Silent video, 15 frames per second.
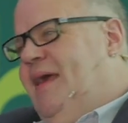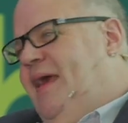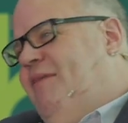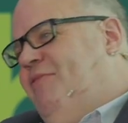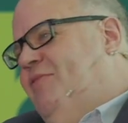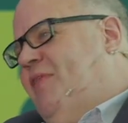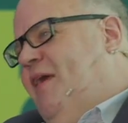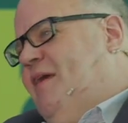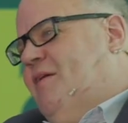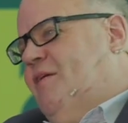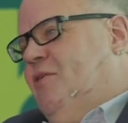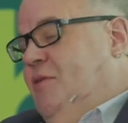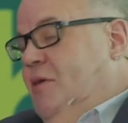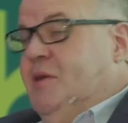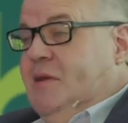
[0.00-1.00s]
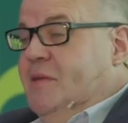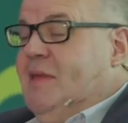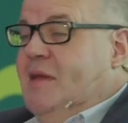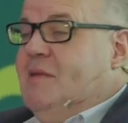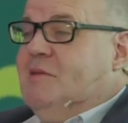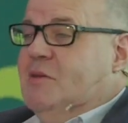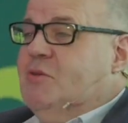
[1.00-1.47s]
If they could, and
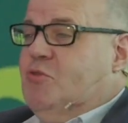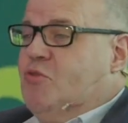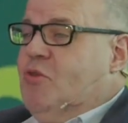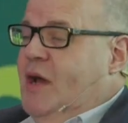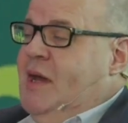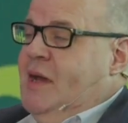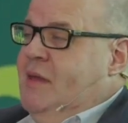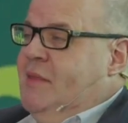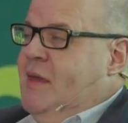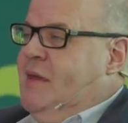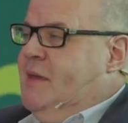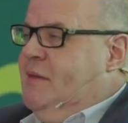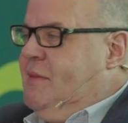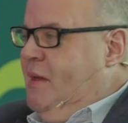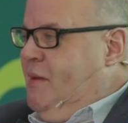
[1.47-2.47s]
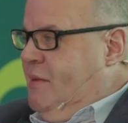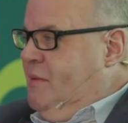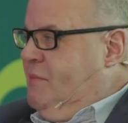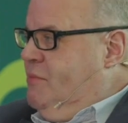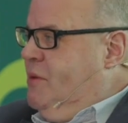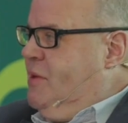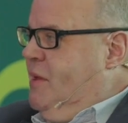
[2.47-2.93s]
they do try, they
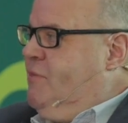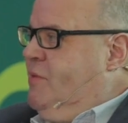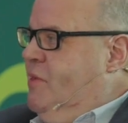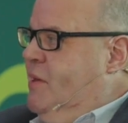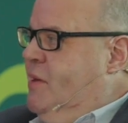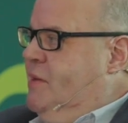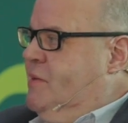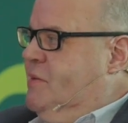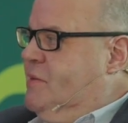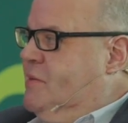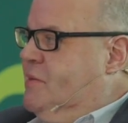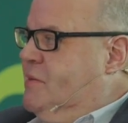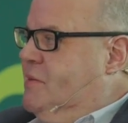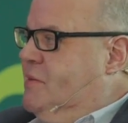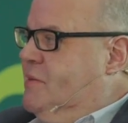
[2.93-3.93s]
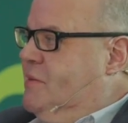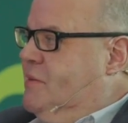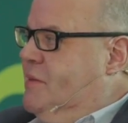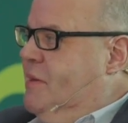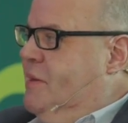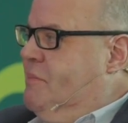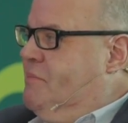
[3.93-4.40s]
would give you the answers
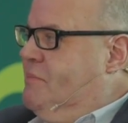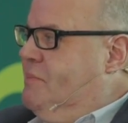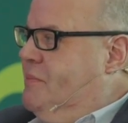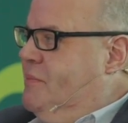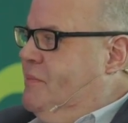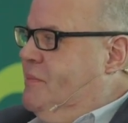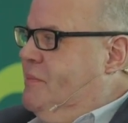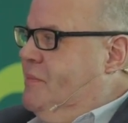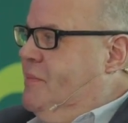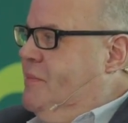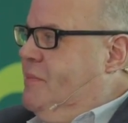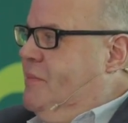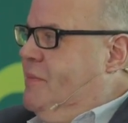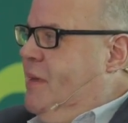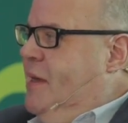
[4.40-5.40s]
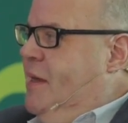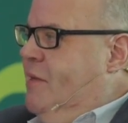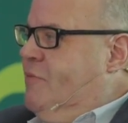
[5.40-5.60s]
in